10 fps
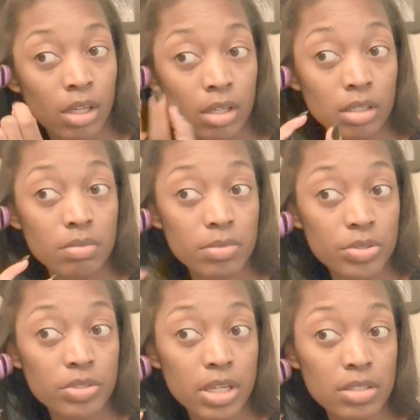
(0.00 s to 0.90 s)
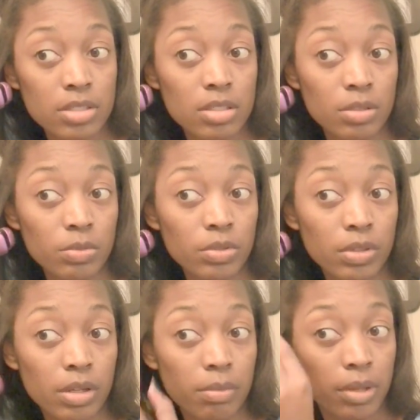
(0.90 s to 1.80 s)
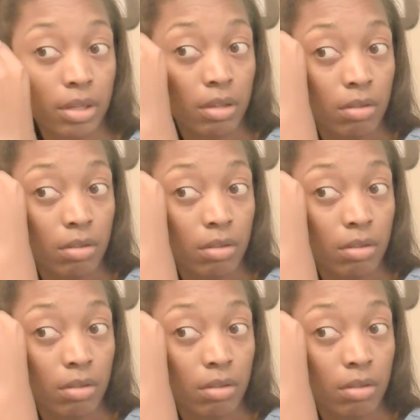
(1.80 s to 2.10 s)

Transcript: In most cases, they will come back.